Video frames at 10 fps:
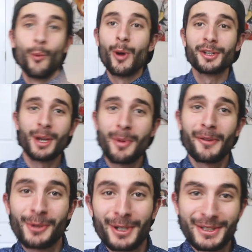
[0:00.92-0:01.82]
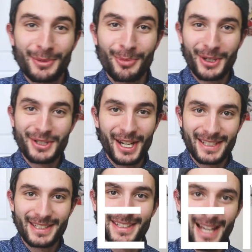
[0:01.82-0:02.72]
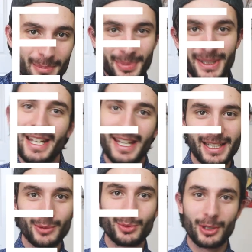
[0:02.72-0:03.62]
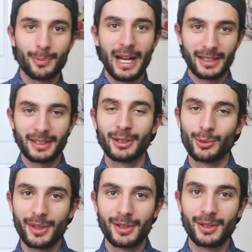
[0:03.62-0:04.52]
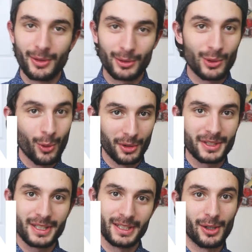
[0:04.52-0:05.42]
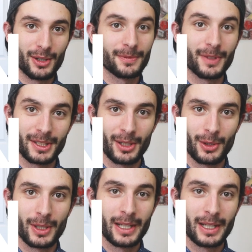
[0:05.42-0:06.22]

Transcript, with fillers: What is up, everyone? It's your boy Jay Semp, and we are back here with another quarantine art video.